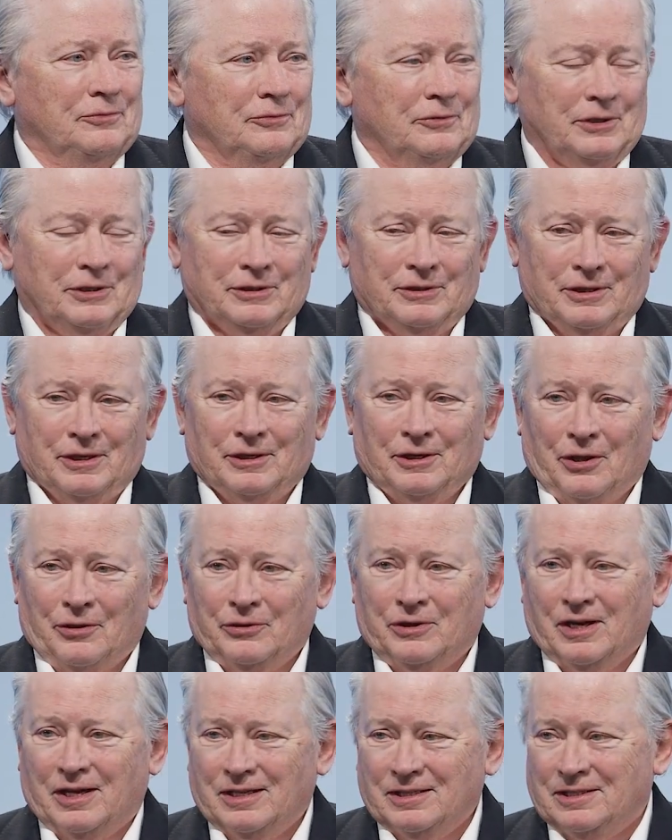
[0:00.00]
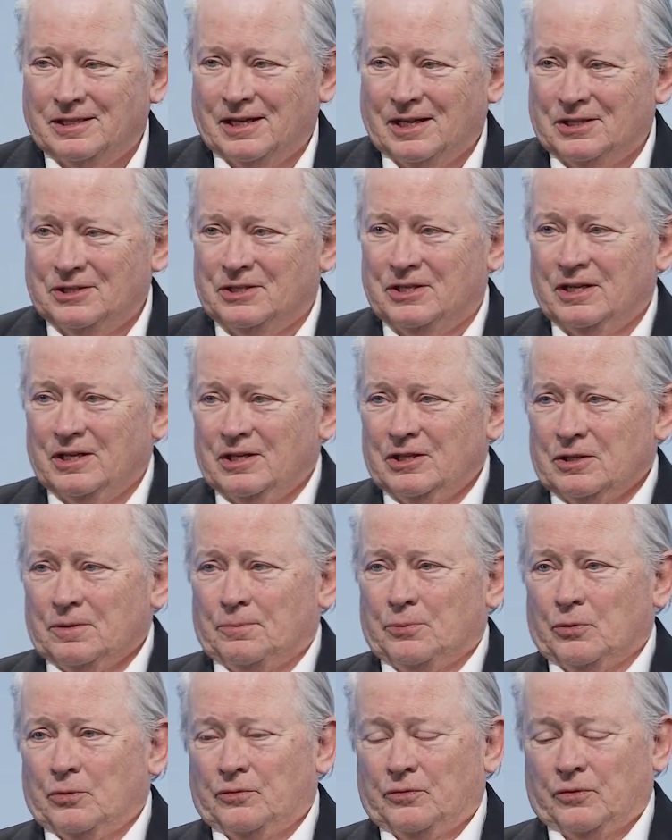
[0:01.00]
in another context,
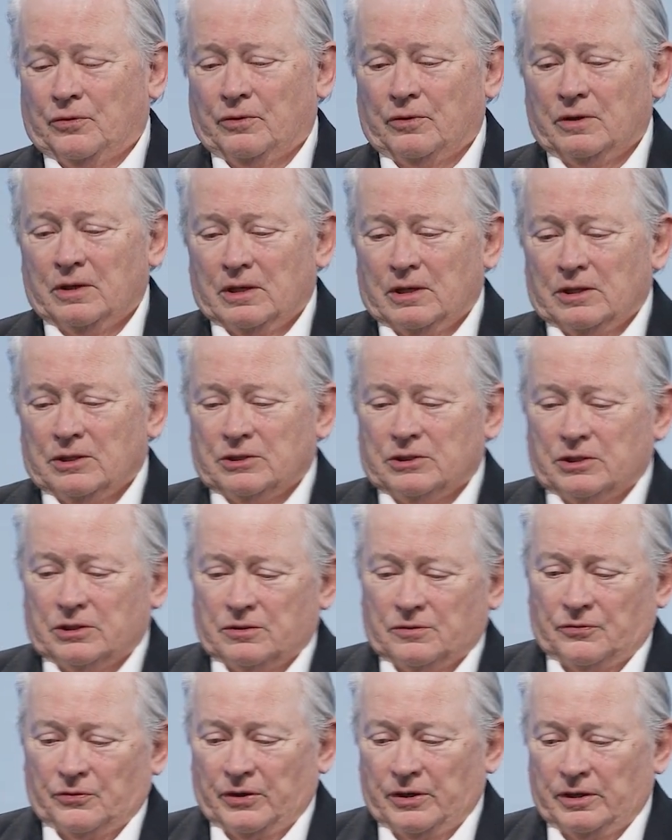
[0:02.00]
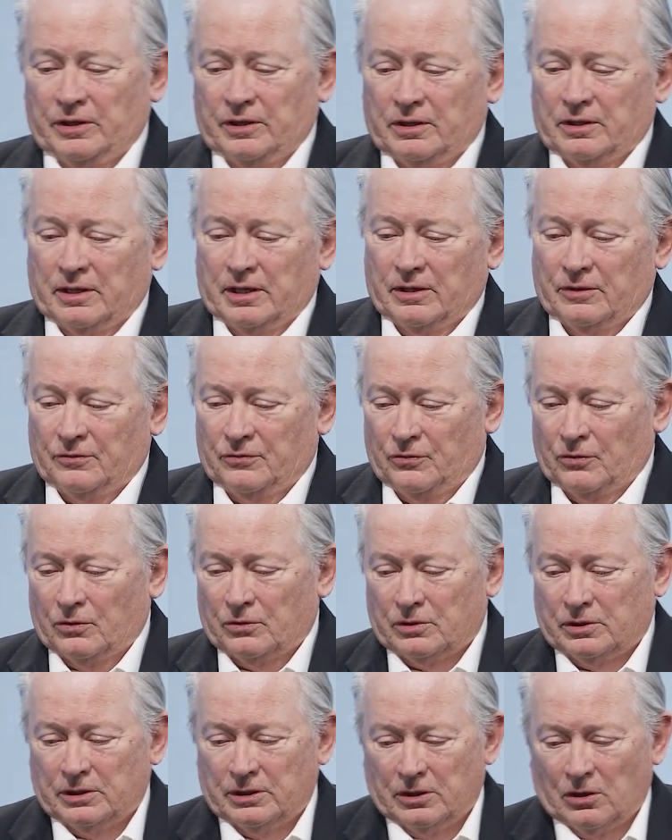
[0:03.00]
approved for schizophrenia and for
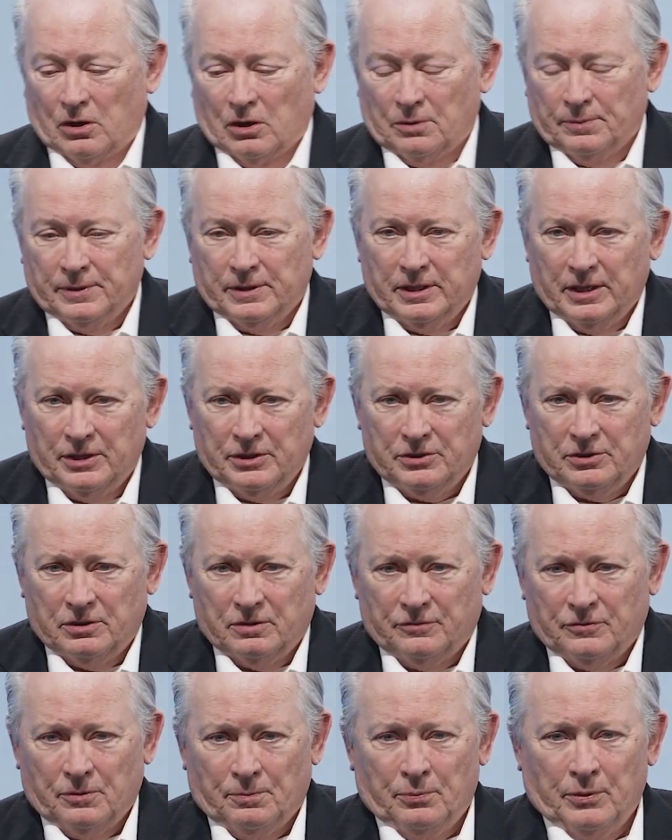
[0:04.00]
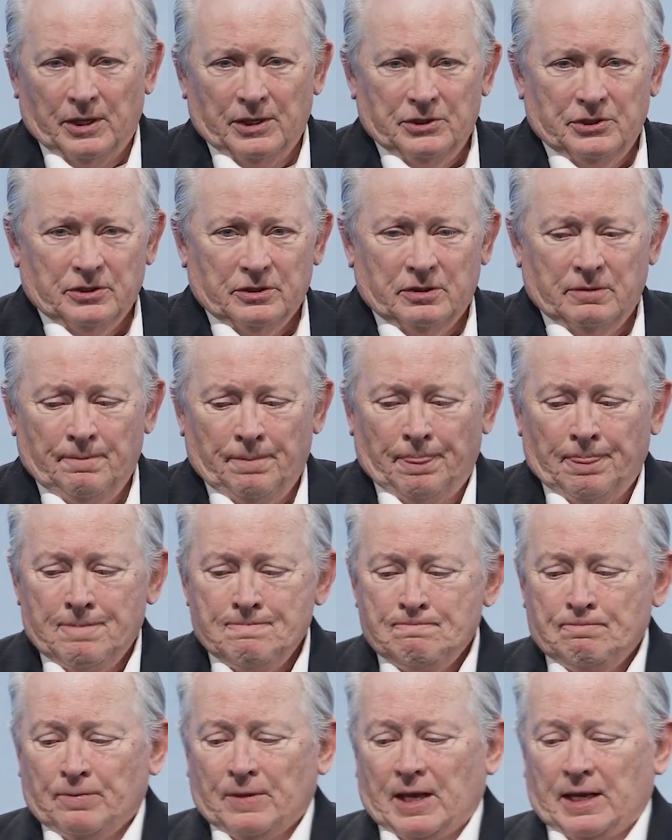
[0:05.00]
the augmentation of depression,
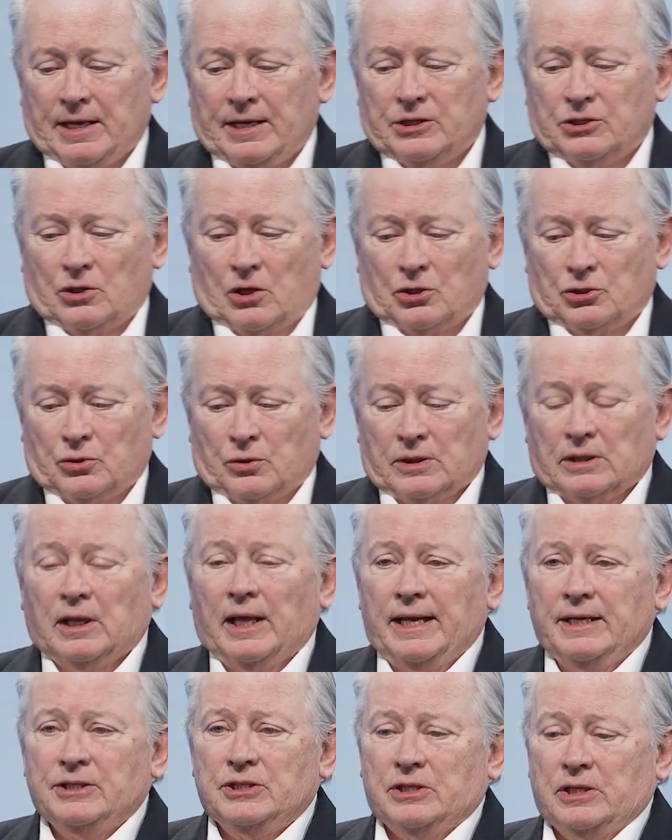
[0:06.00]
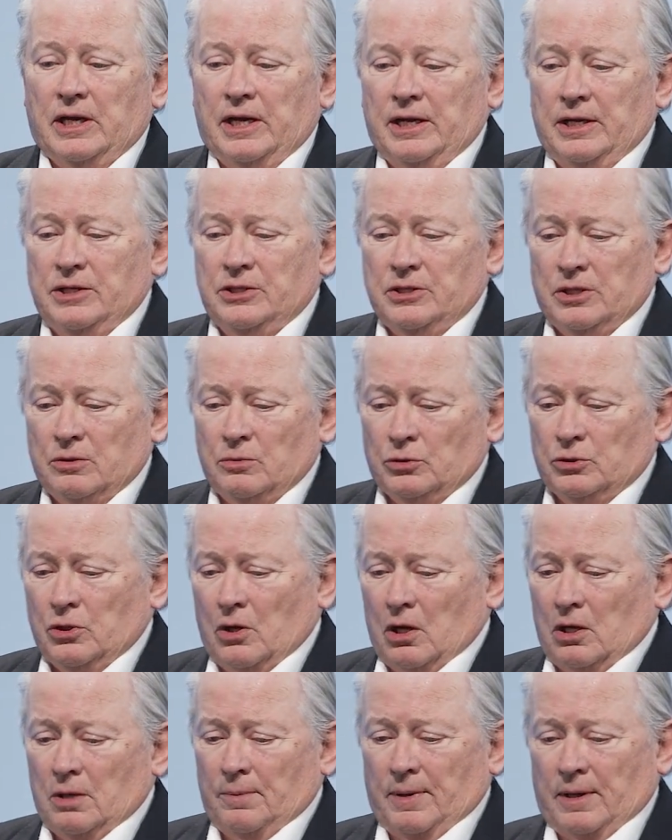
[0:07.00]
is also in late stage, and we'll
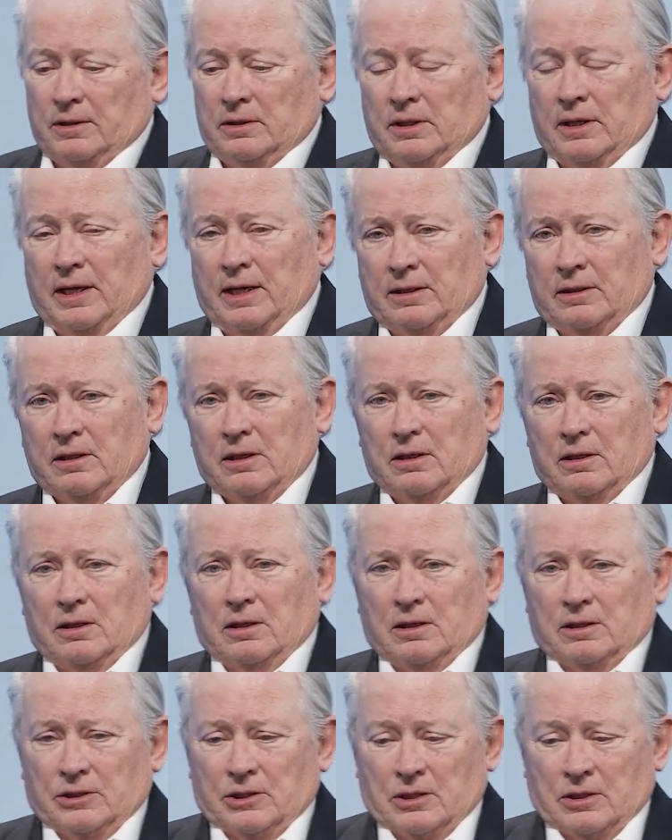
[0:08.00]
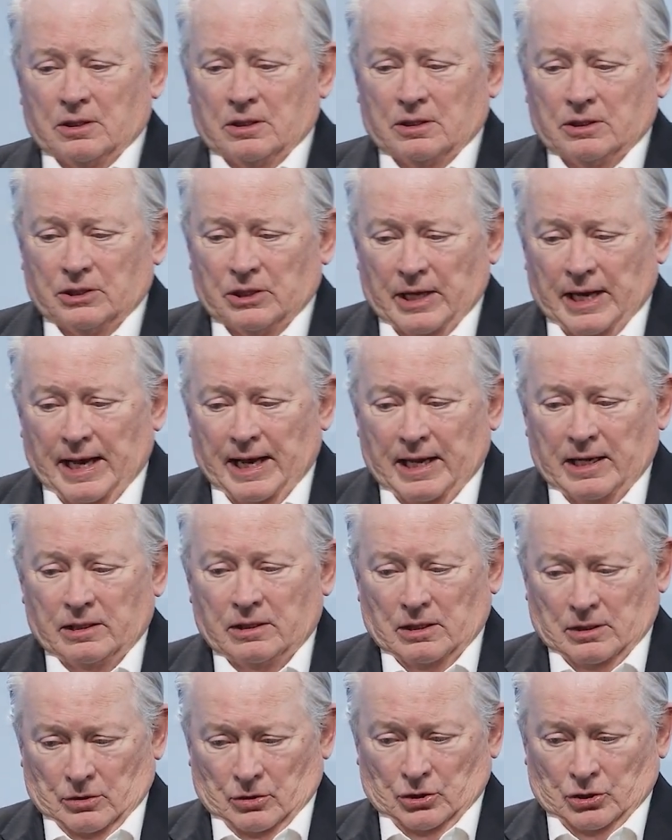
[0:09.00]
talk about that.
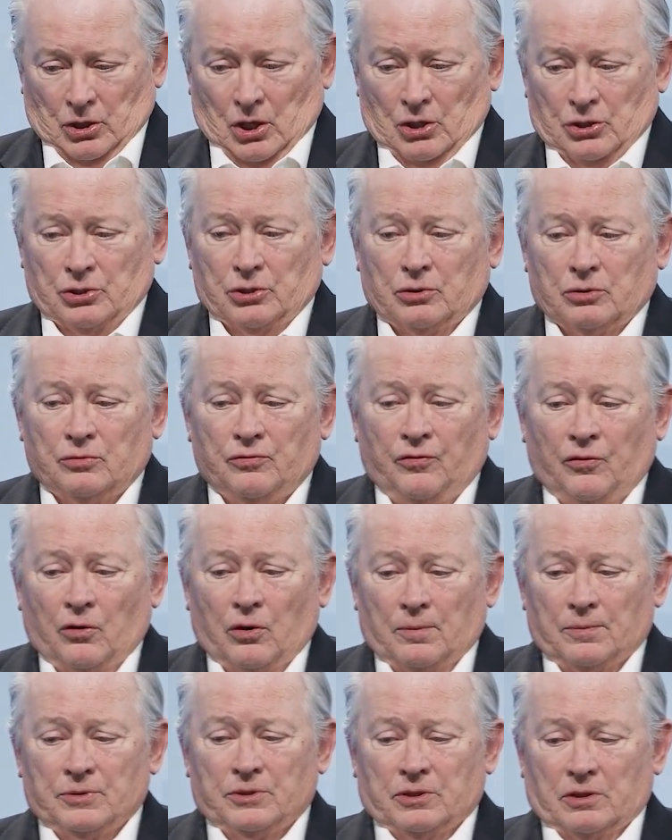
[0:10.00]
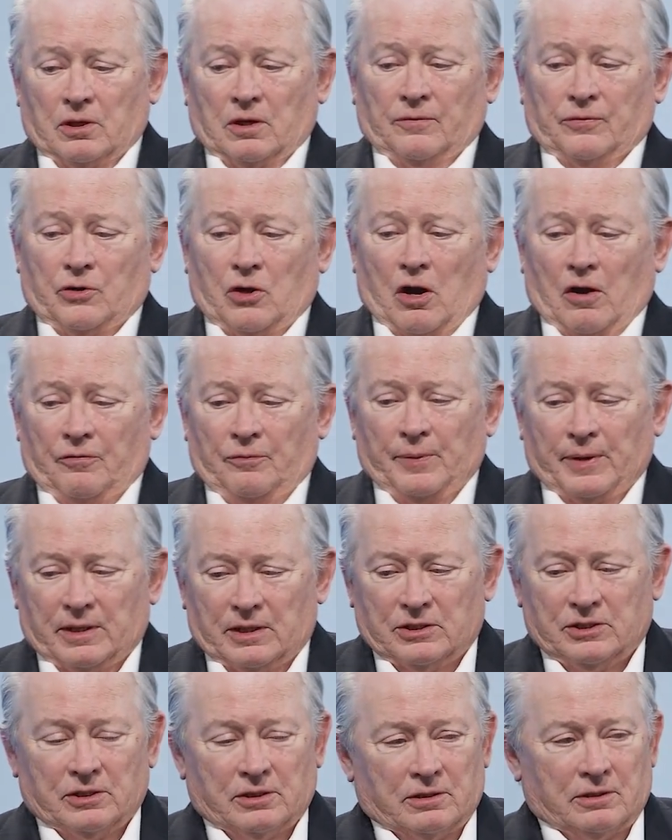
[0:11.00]
And there's also forms of cough
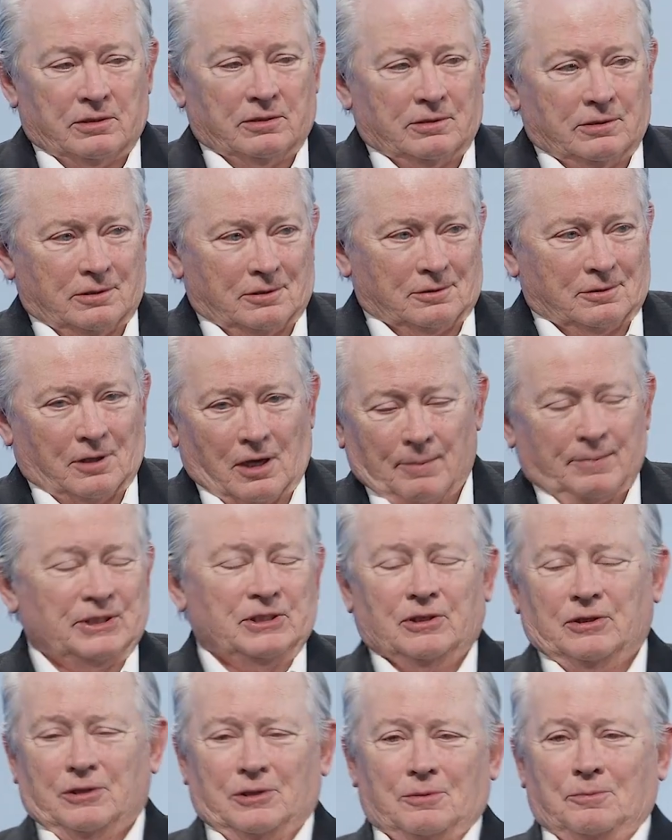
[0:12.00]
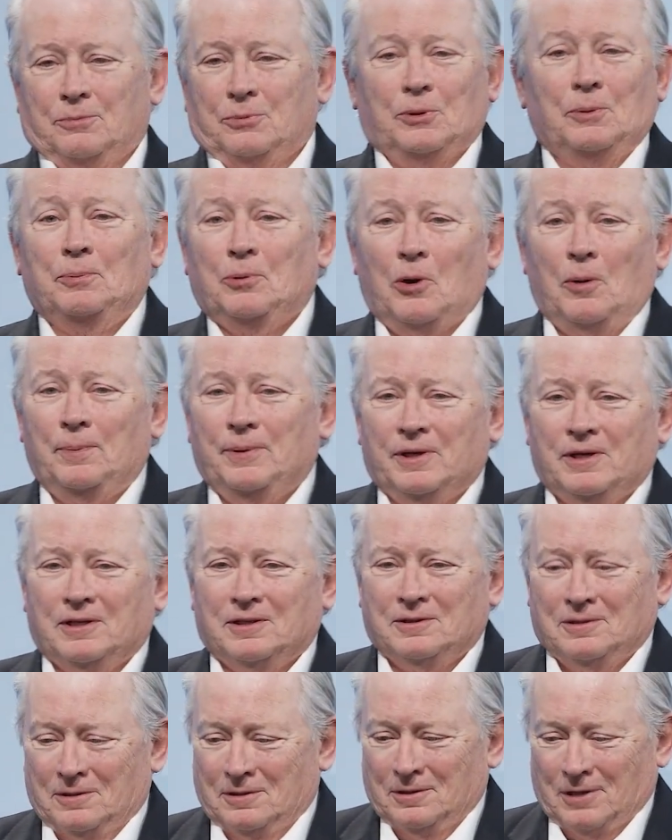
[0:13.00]
medicine. I mean, sorry,
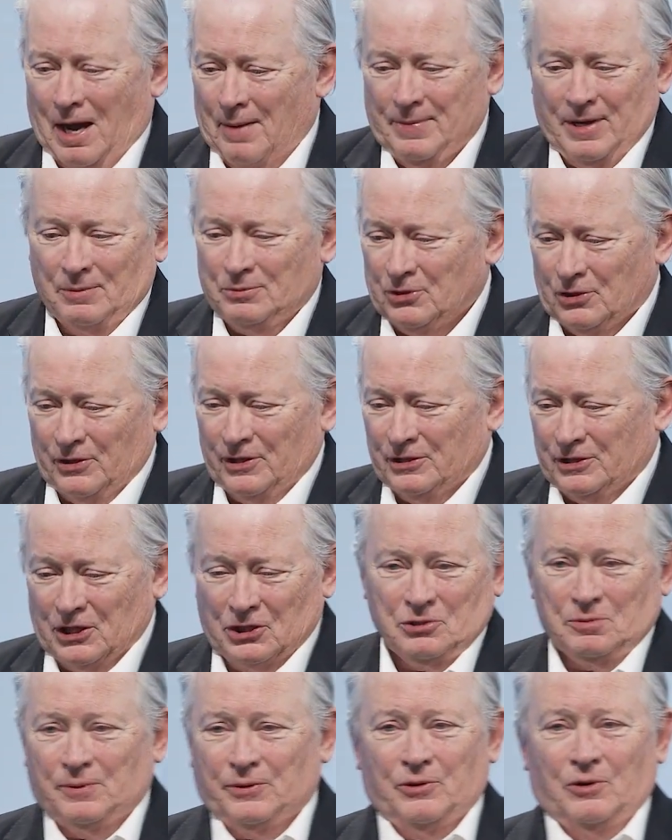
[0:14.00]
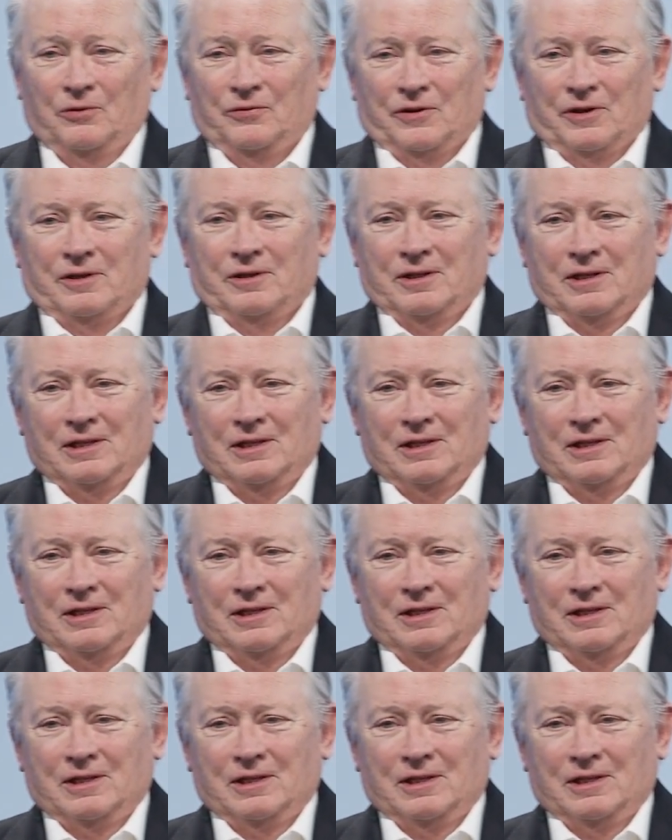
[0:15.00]
bupropion. I mean, I'm sorry, dextromethorphan.